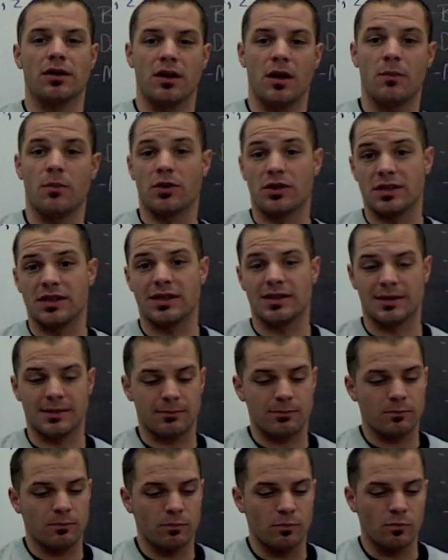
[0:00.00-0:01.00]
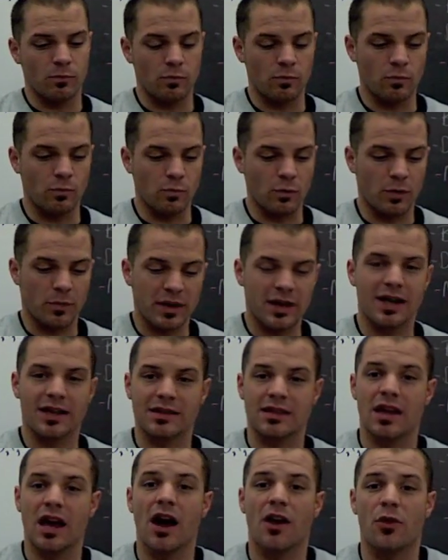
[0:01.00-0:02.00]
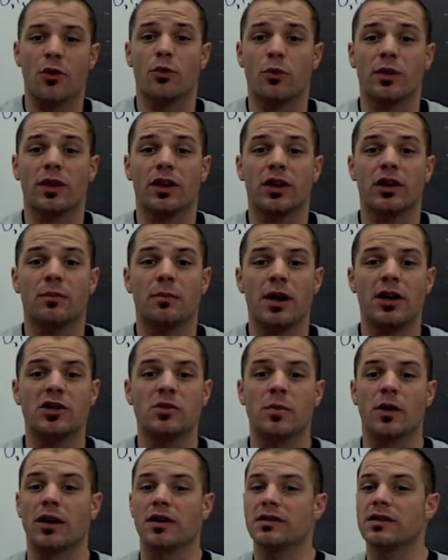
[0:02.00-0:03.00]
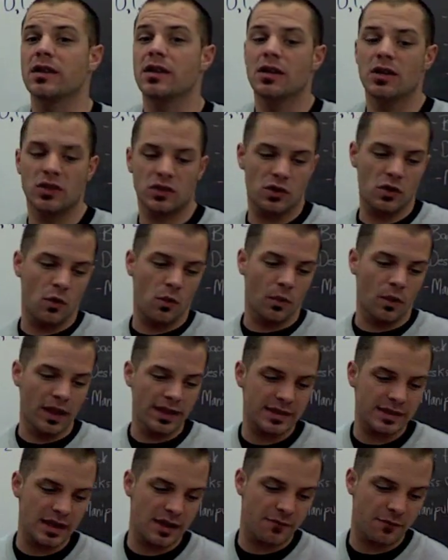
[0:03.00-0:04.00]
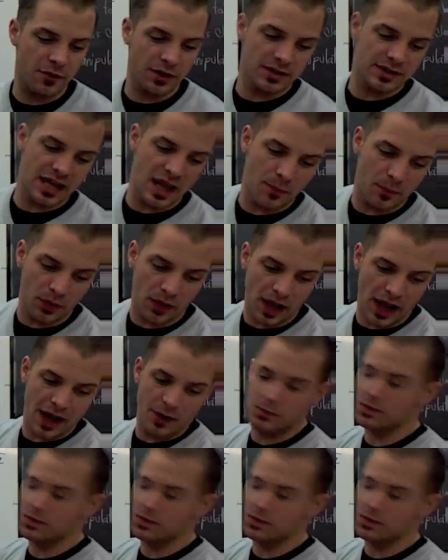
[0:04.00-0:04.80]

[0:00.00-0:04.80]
numbers is, well, because they are. They're really good benchmarks. So let's say, for example, I